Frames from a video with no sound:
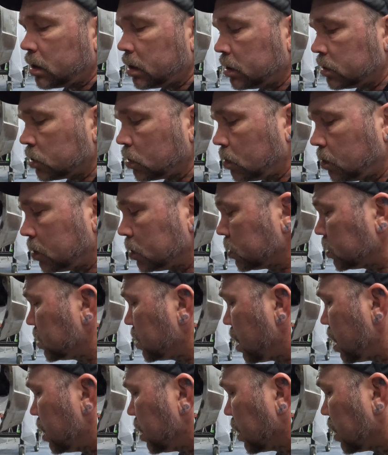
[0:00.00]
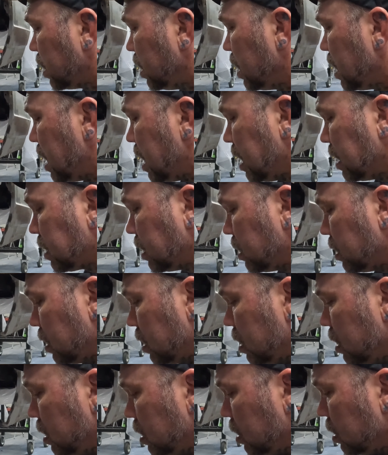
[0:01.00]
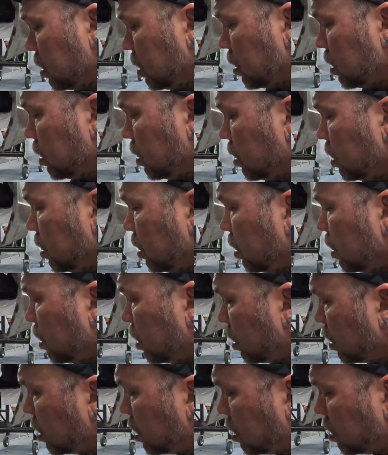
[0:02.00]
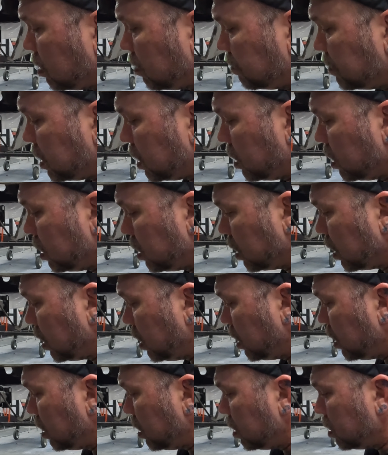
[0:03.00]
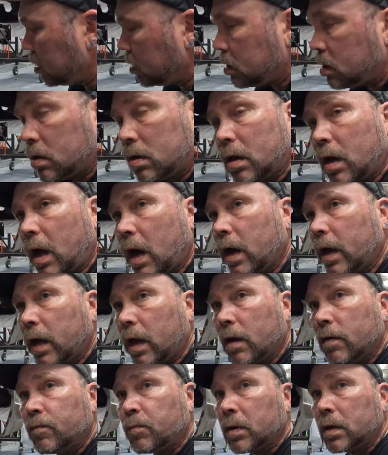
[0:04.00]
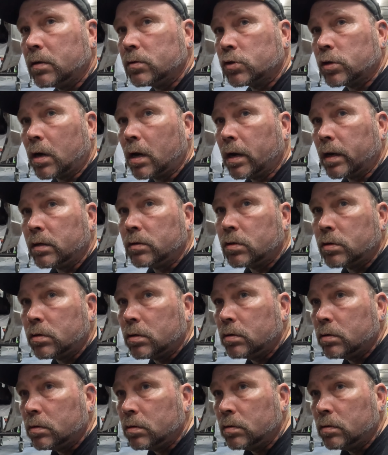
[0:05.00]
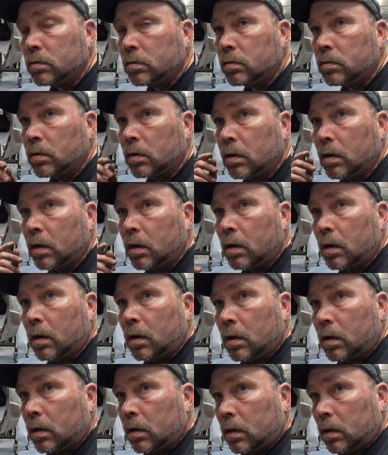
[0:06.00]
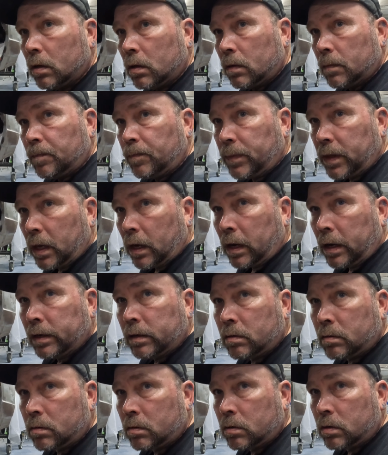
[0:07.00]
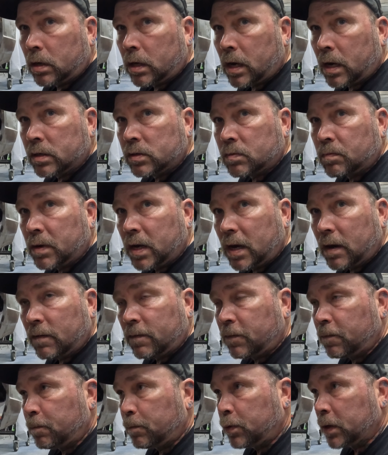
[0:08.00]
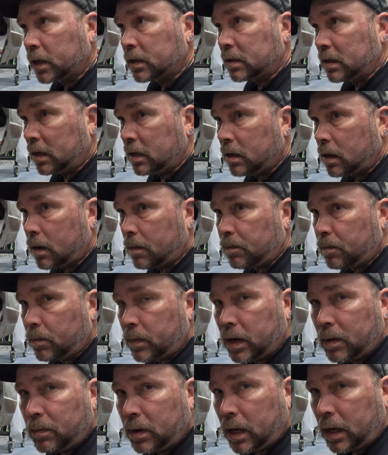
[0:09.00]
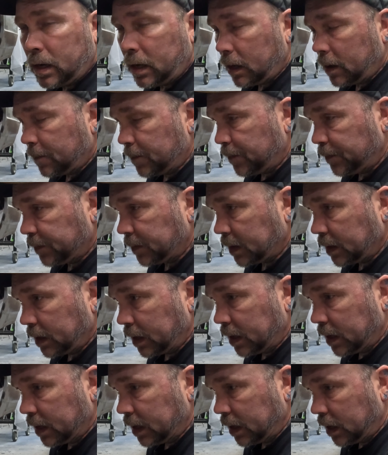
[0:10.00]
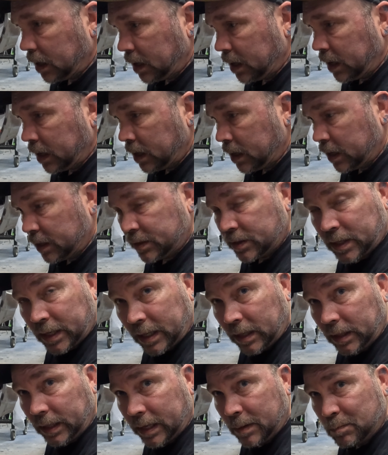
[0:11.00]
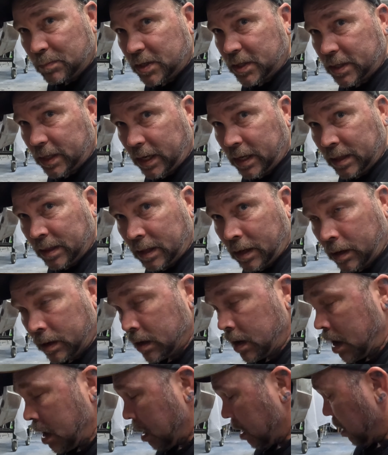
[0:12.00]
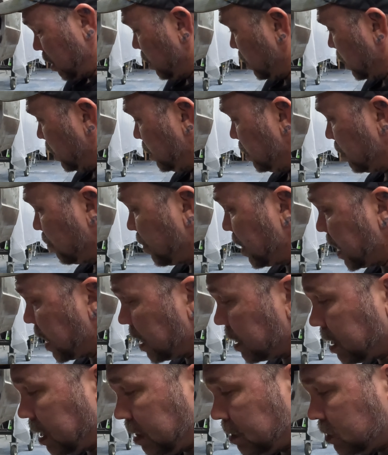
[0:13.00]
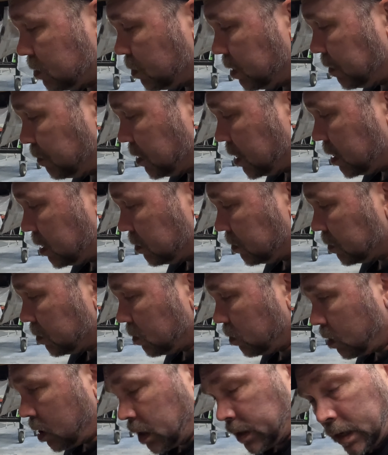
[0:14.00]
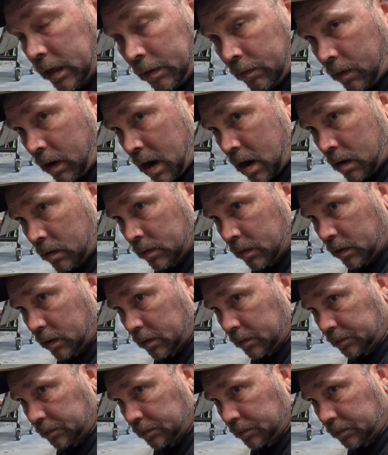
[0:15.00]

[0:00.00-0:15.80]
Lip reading: It's almost 9 o'clock, and I have been trying to, I don't know, you guys may have picked it up maybe as a glimpse in the back as we've been walking around